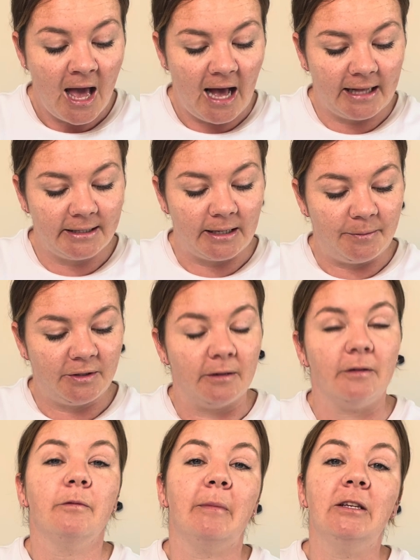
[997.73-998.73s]
and
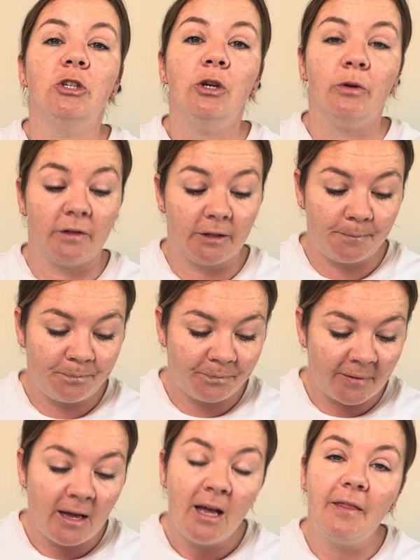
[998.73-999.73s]
substance misuse.
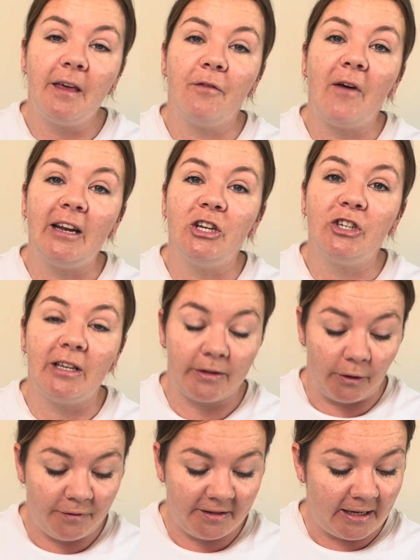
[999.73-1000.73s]
The advantages
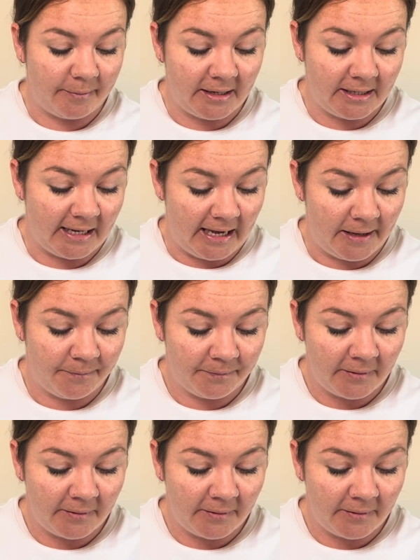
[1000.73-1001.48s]
of CBT.